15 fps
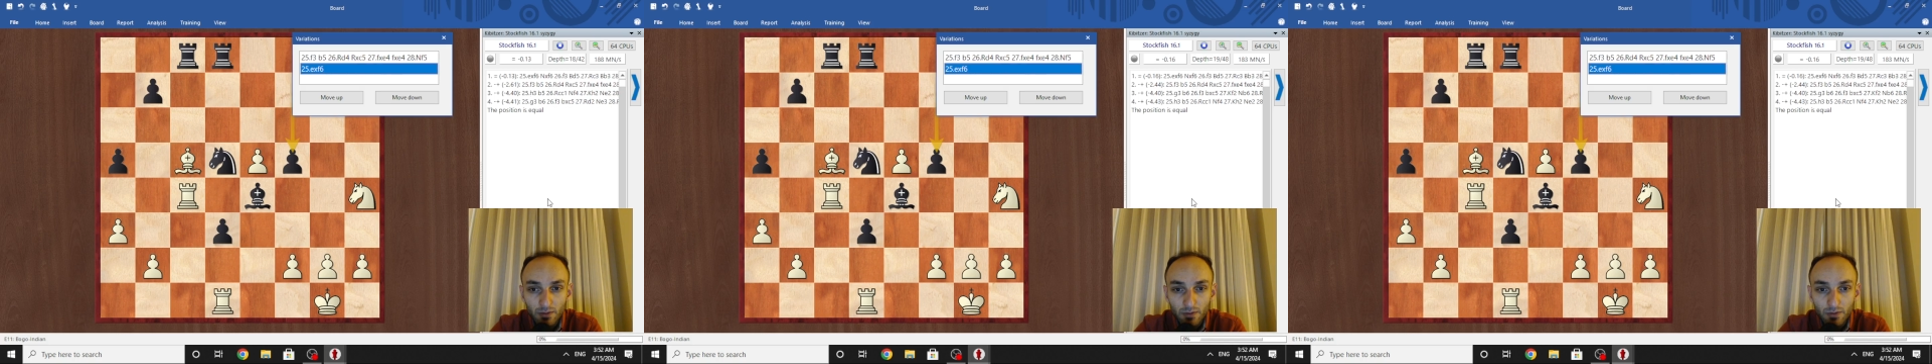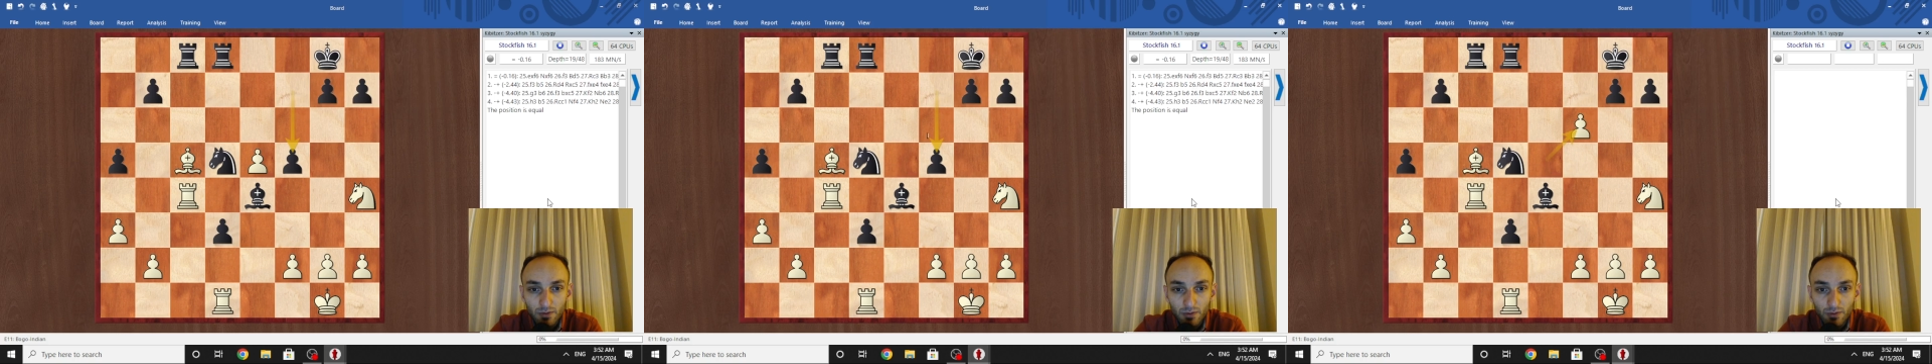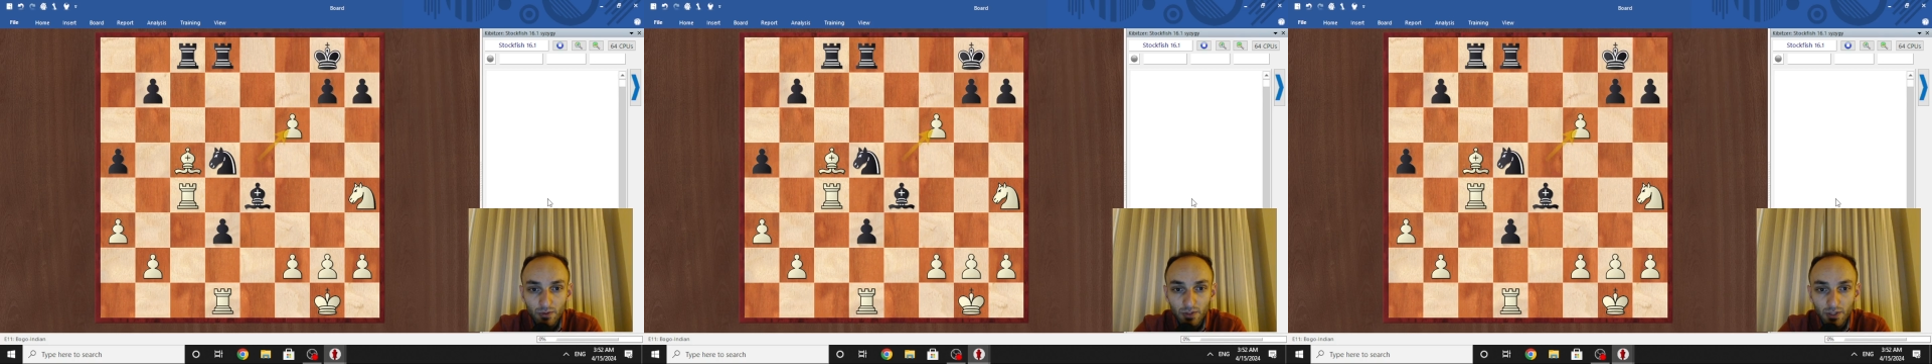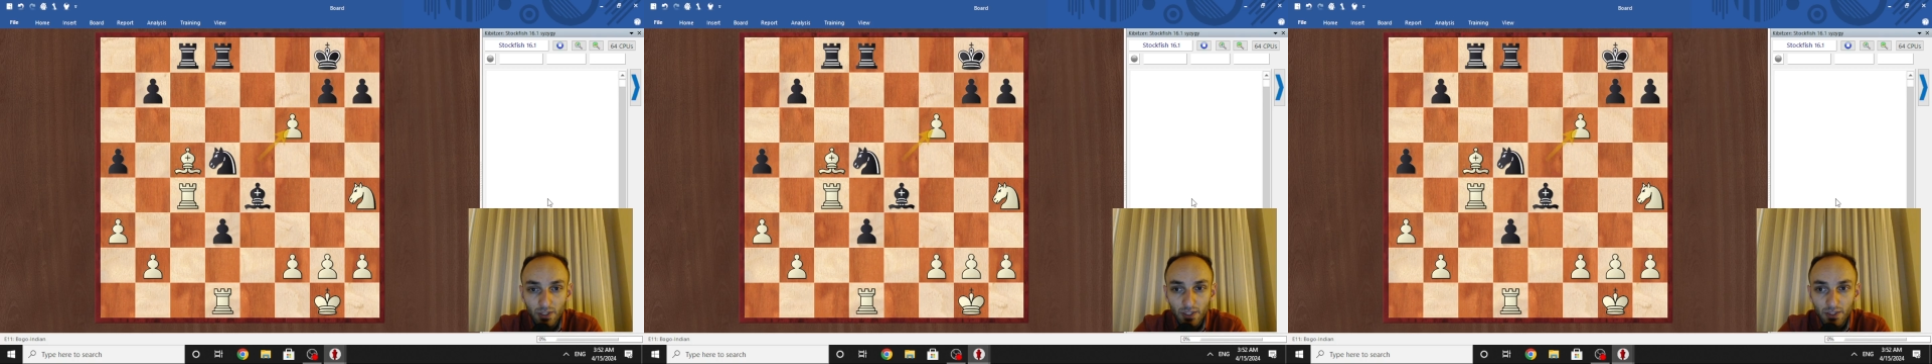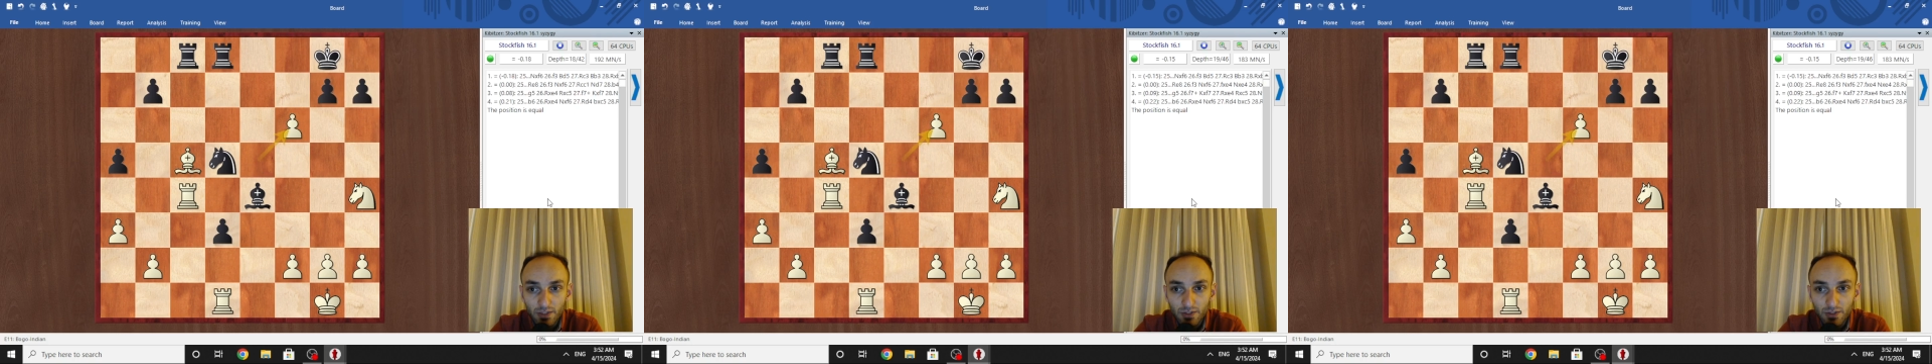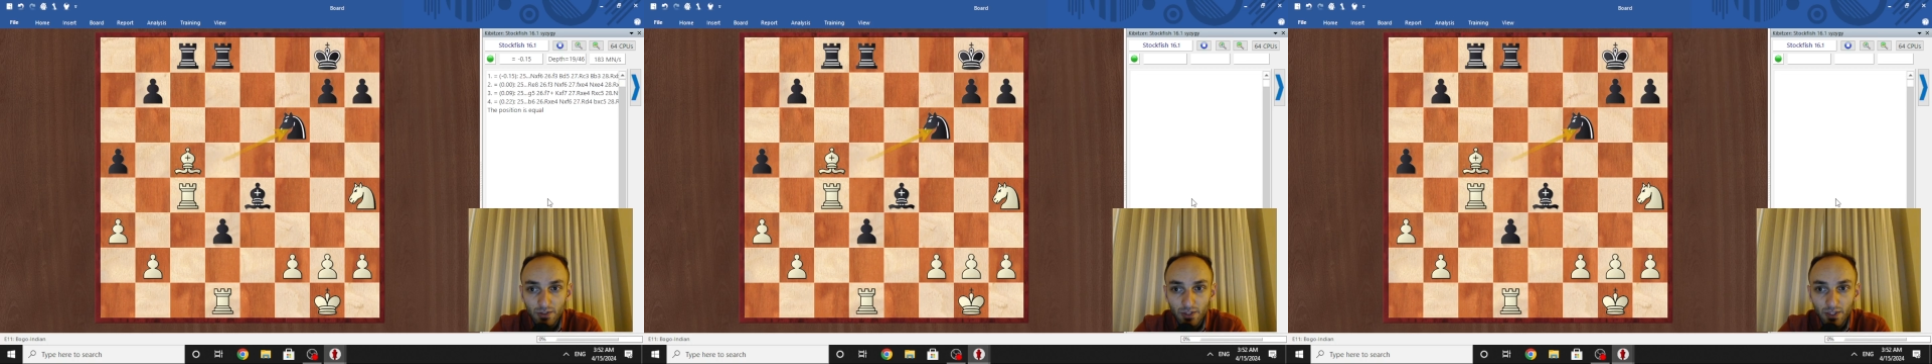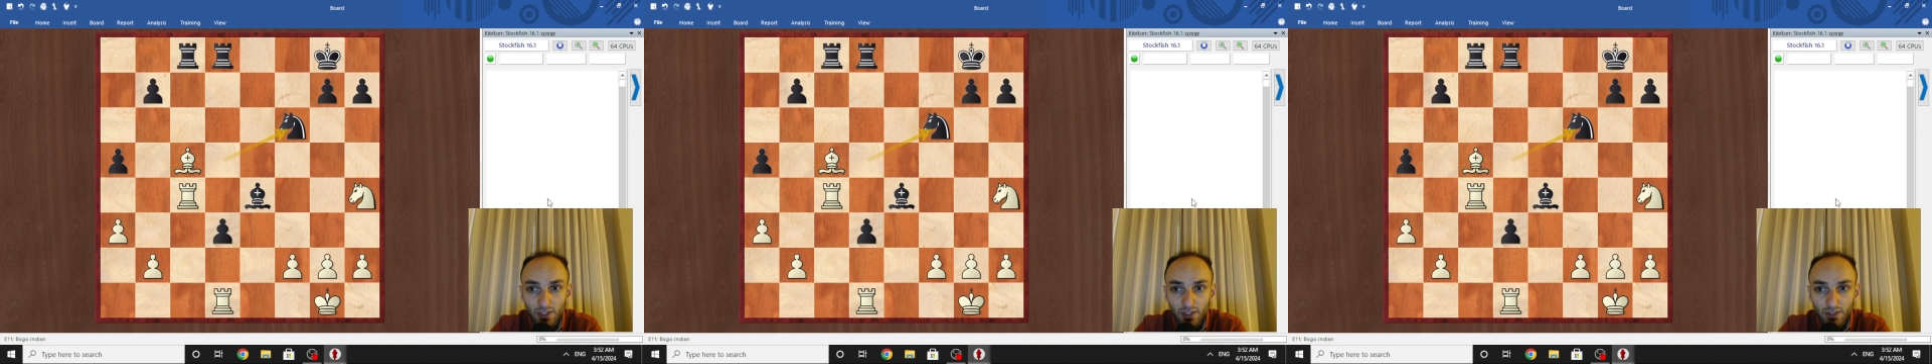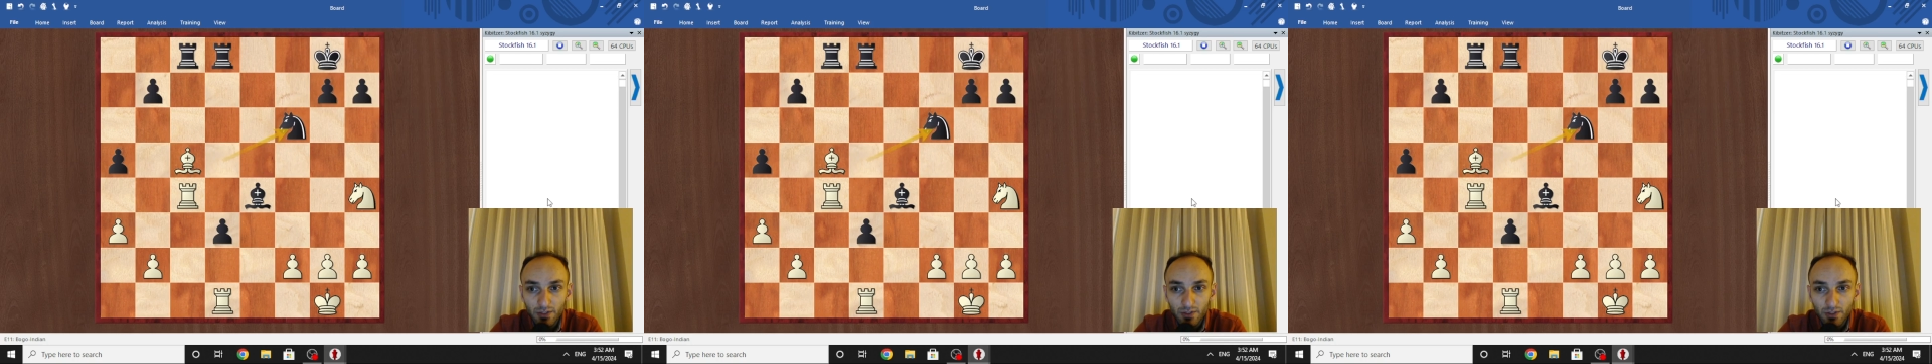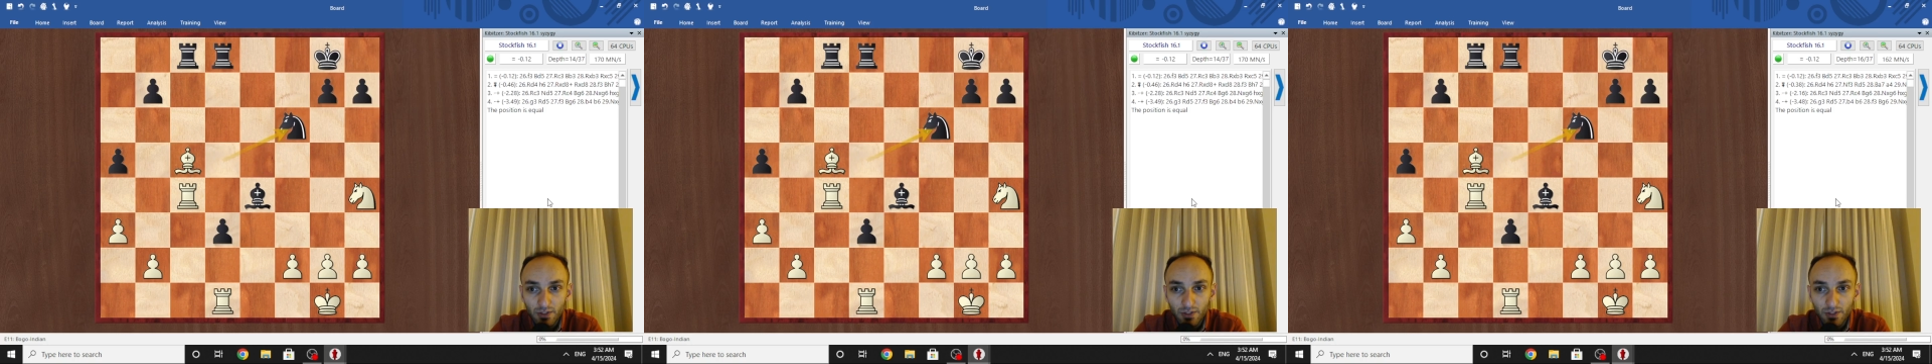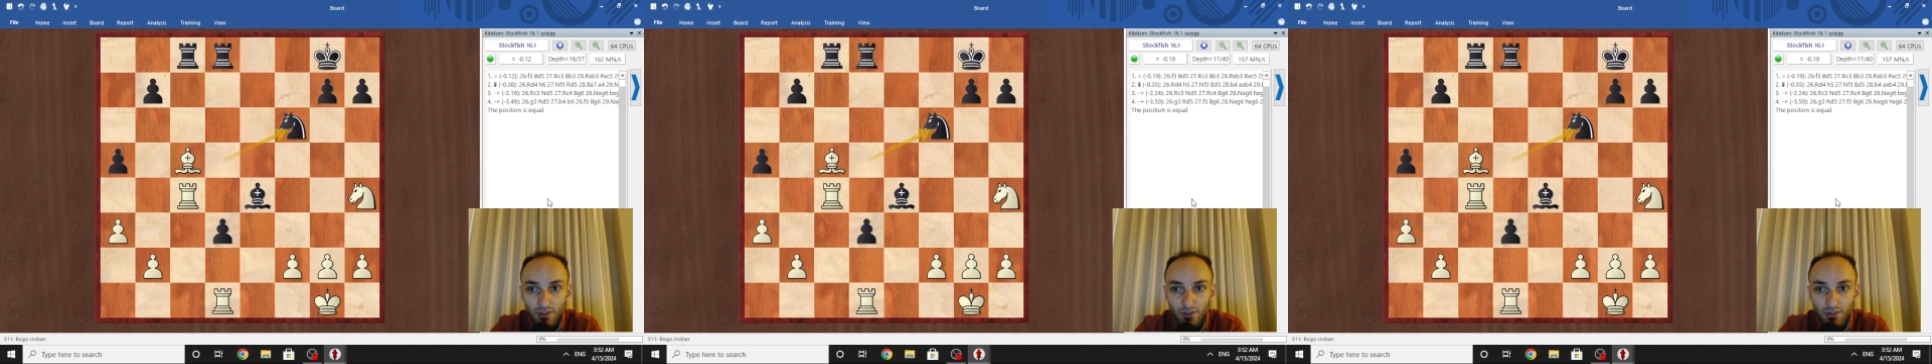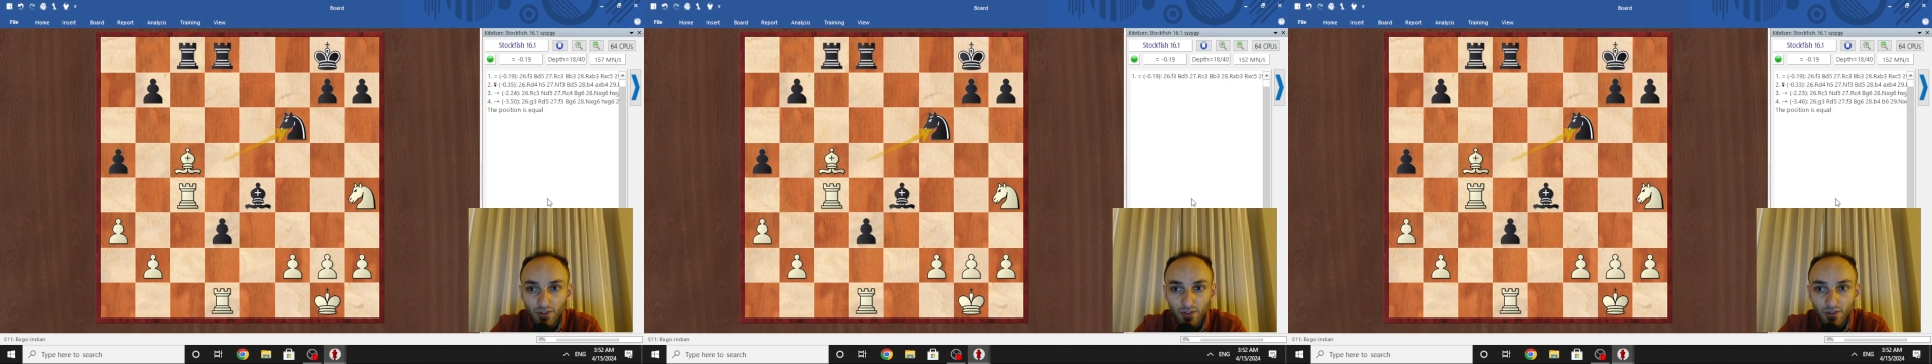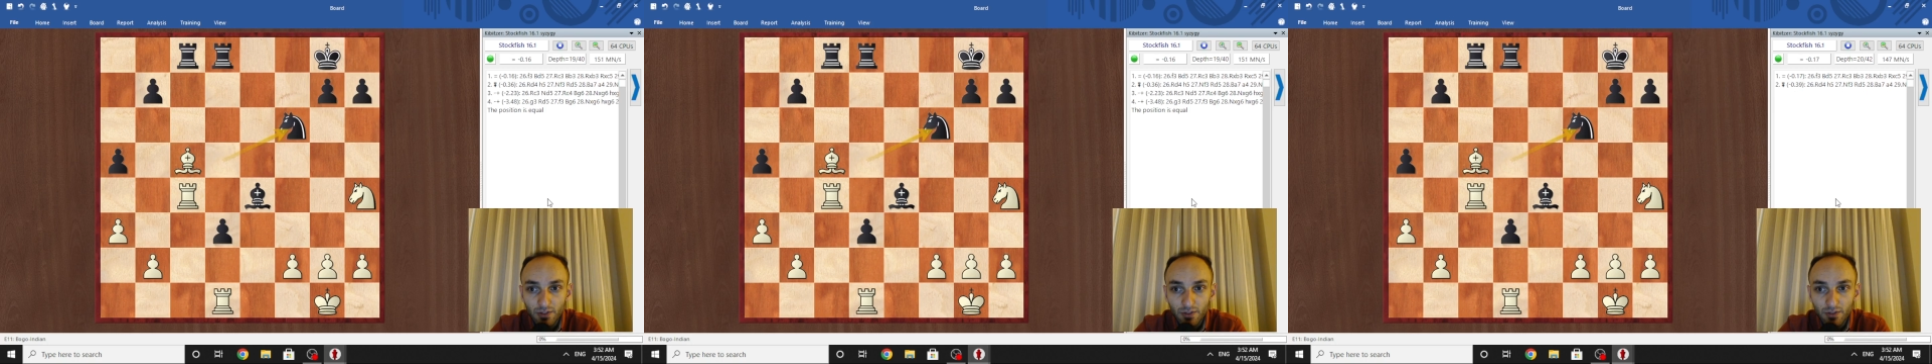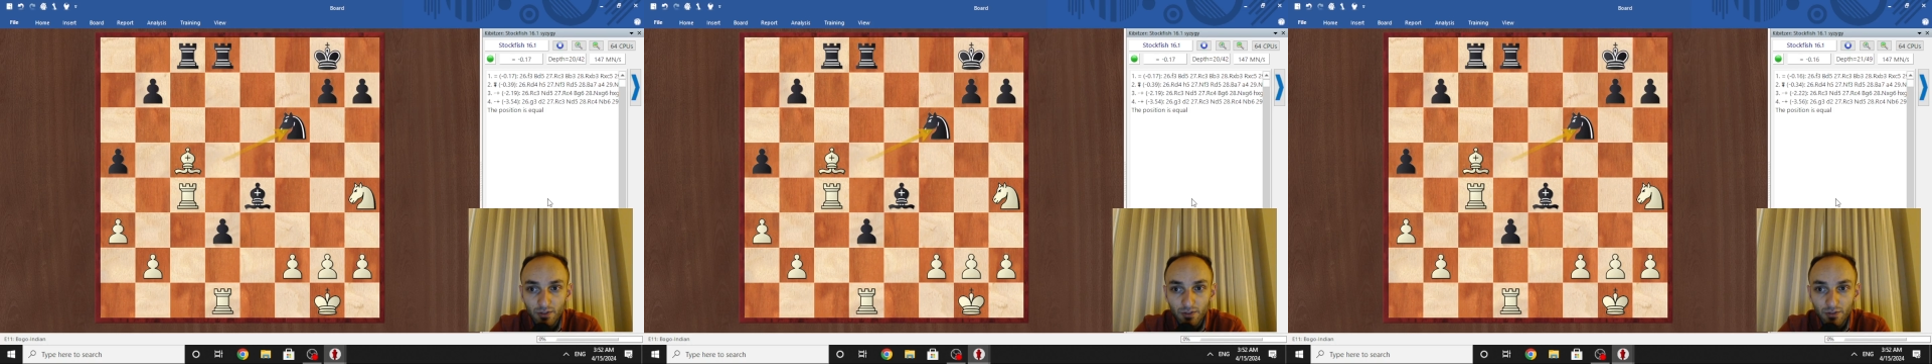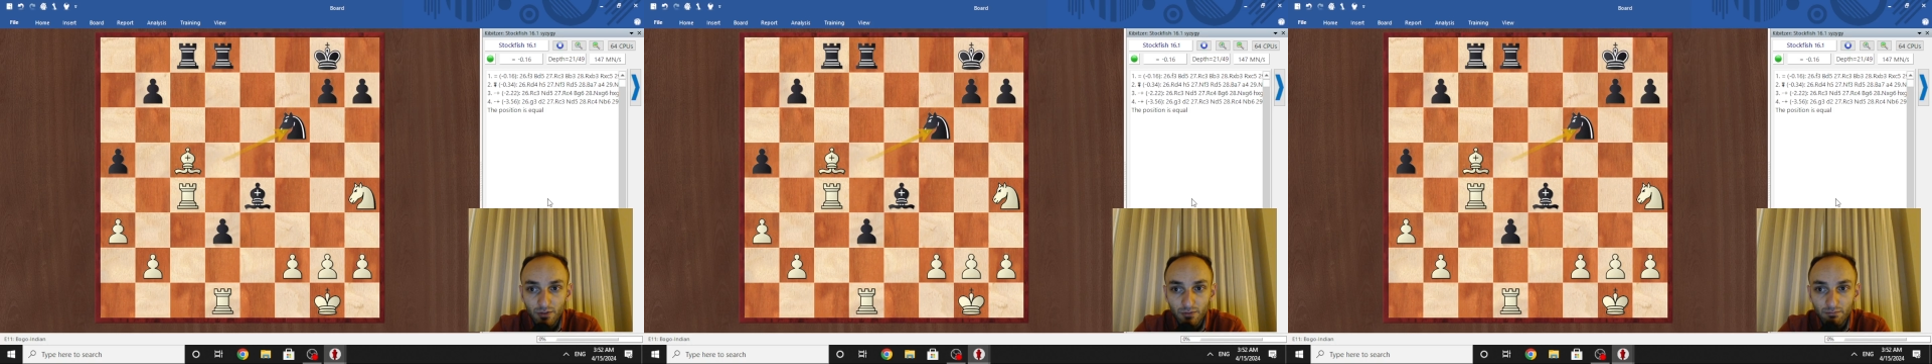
So takes, takes, and here